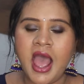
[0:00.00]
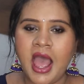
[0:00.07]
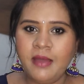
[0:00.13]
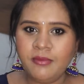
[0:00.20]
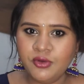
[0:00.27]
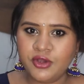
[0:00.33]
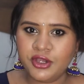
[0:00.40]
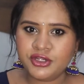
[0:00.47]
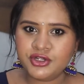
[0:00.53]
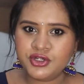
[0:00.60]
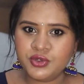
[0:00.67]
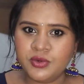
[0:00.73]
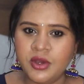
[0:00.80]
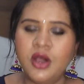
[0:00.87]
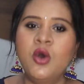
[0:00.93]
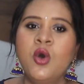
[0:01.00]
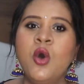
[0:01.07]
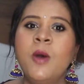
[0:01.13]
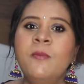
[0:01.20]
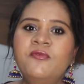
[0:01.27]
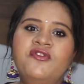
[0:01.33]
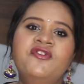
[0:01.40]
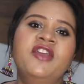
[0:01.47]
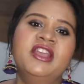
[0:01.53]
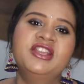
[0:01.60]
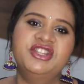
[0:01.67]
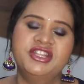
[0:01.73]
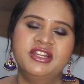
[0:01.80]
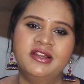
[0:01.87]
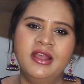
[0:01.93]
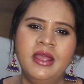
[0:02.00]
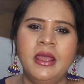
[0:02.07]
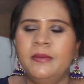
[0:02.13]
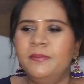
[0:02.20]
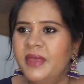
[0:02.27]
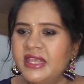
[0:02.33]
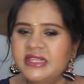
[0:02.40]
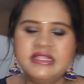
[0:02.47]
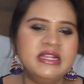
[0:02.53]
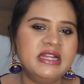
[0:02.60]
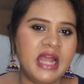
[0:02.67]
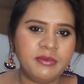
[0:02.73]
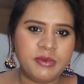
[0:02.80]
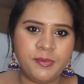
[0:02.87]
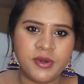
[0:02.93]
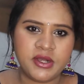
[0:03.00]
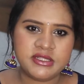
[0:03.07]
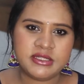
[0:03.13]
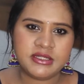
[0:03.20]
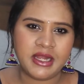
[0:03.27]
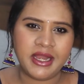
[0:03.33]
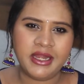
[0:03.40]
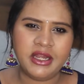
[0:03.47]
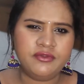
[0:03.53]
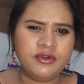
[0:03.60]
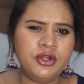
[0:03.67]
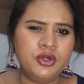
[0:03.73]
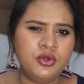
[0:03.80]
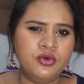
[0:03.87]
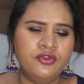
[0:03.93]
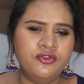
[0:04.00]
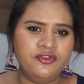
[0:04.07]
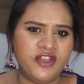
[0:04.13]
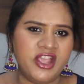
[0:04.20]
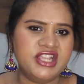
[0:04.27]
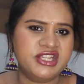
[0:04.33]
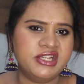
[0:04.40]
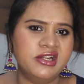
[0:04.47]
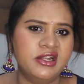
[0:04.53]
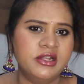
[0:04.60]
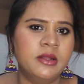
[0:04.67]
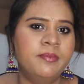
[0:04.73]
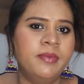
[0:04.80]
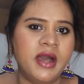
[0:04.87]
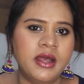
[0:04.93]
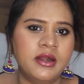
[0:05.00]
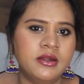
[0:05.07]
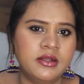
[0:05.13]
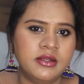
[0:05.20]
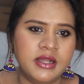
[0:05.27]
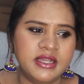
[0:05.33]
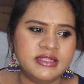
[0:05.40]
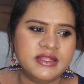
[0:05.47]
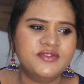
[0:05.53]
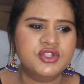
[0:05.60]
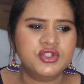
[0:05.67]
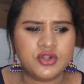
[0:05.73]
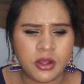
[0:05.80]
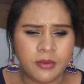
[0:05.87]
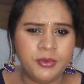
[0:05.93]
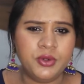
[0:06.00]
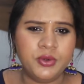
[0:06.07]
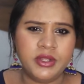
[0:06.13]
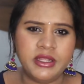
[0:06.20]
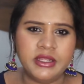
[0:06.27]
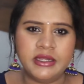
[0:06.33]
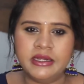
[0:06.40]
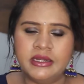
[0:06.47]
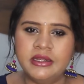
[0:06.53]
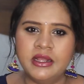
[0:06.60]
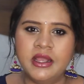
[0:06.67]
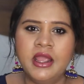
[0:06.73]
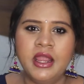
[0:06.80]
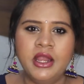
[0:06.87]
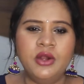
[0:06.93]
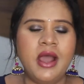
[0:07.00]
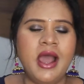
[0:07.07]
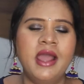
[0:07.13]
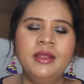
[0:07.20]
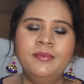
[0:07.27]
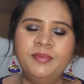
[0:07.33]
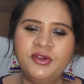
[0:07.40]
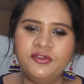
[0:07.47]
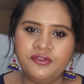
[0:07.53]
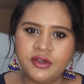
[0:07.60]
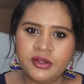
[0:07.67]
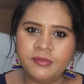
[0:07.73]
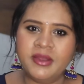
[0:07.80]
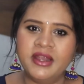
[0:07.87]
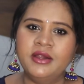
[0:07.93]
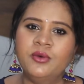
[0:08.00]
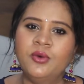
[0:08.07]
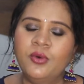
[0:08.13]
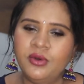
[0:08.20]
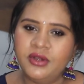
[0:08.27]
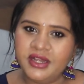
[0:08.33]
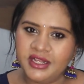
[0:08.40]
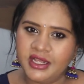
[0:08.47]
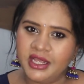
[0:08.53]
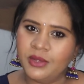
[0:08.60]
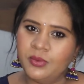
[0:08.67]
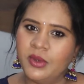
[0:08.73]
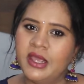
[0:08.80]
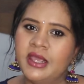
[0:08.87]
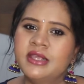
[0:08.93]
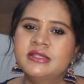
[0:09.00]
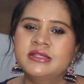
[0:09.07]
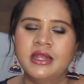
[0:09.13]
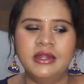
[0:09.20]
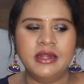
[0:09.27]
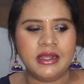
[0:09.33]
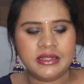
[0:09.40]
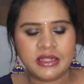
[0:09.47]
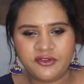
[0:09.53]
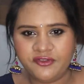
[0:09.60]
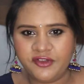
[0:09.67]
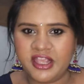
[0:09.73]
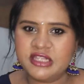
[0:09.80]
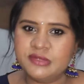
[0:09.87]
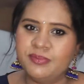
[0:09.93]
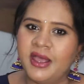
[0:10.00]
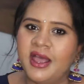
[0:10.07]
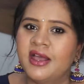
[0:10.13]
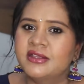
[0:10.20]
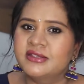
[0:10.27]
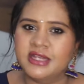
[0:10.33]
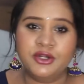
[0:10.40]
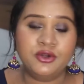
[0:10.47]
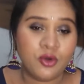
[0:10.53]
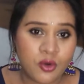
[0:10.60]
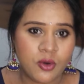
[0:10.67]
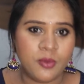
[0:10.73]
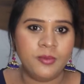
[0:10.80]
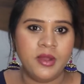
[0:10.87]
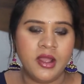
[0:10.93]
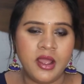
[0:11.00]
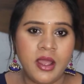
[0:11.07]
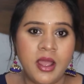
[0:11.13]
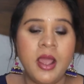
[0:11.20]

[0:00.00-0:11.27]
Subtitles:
I'm going to do a home facial. Basically I'm a person, I never do facial in the parlor guys. I've stopped doing it. I prefer my own DIYs and other face packs at home.